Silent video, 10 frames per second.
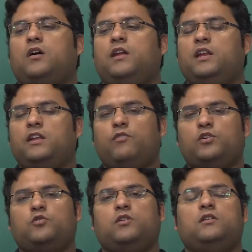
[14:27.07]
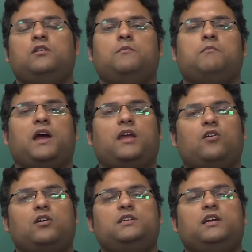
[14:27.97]
individual
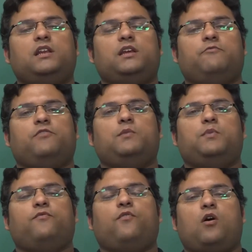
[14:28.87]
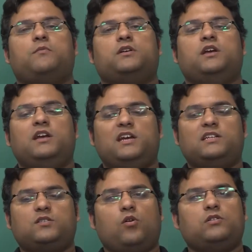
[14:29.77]
biologically will be formed
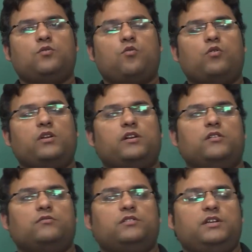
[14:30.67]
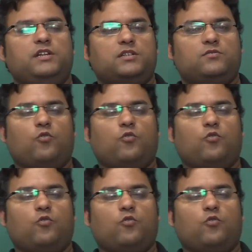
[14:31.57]
is also coded into genes.